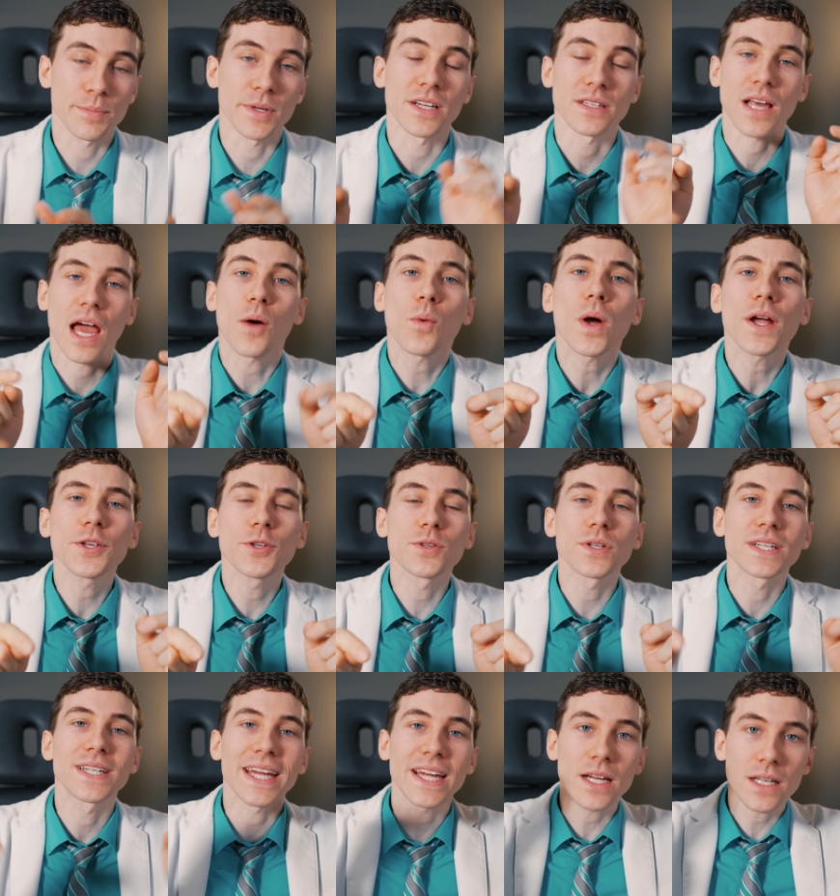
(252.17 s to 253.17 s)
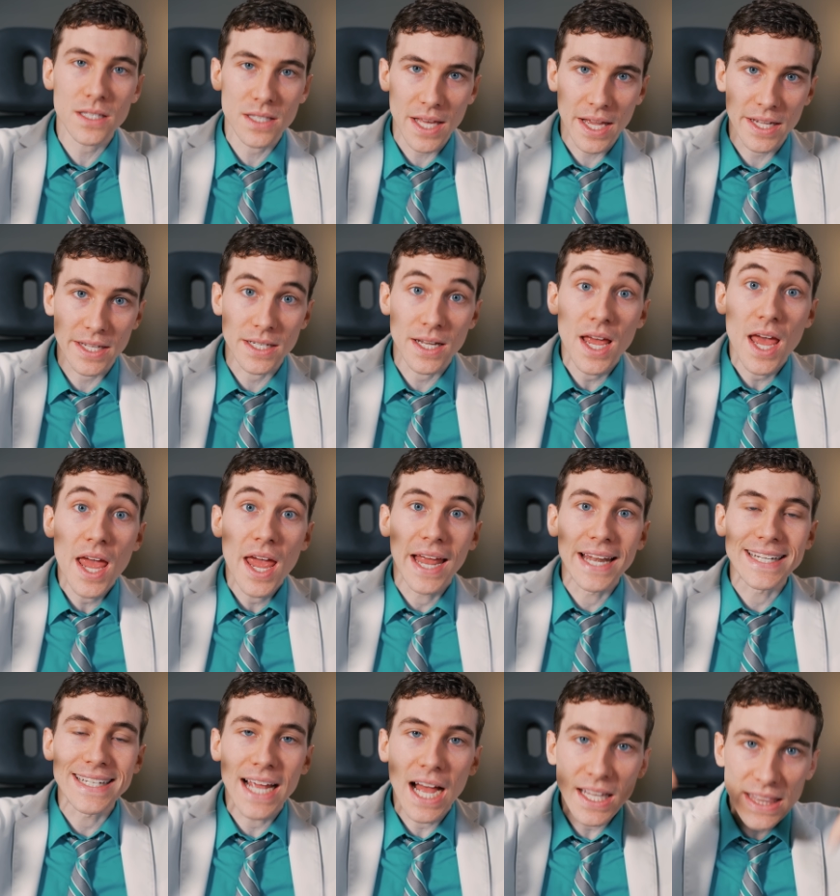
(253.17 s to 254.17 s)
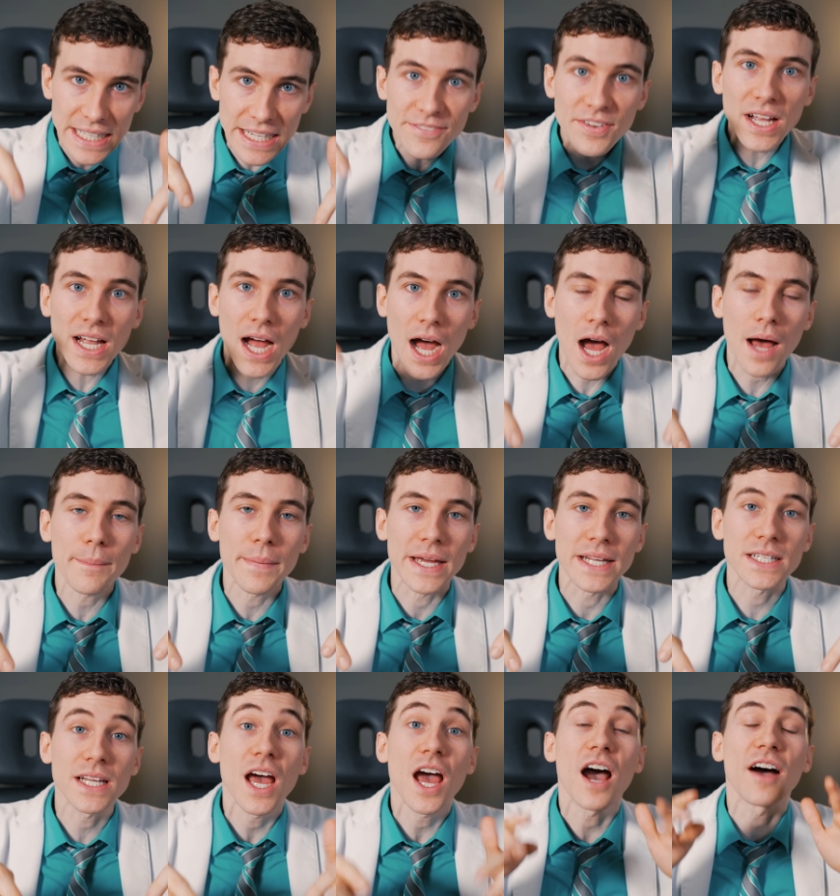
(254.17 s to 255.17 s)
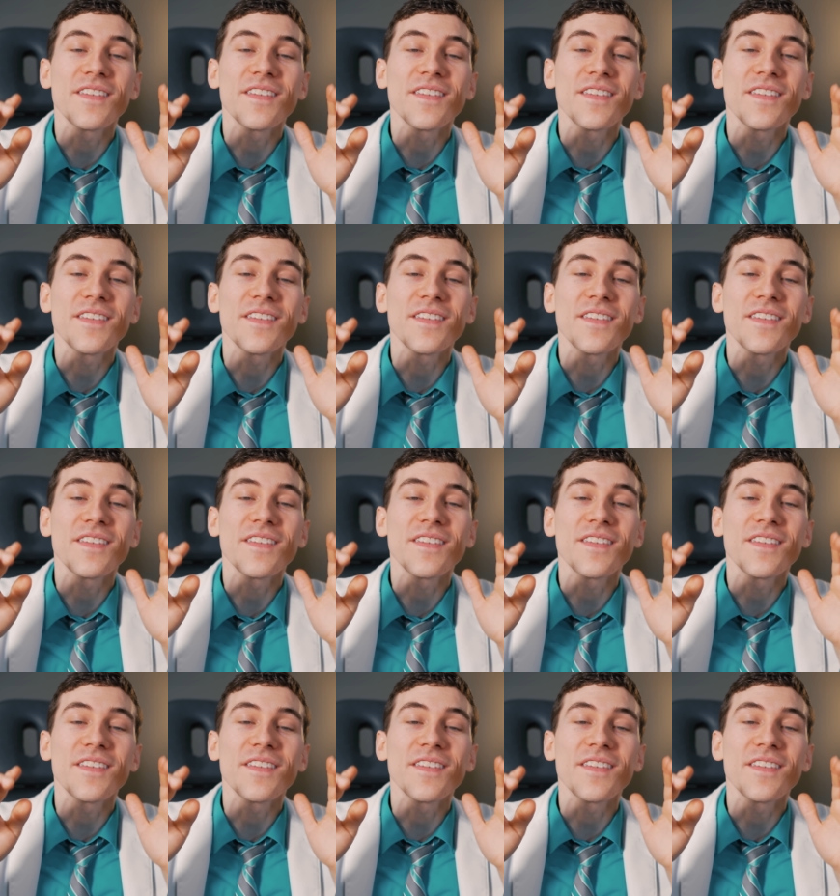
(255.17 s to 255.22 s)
because I want you to take a second and leave a comment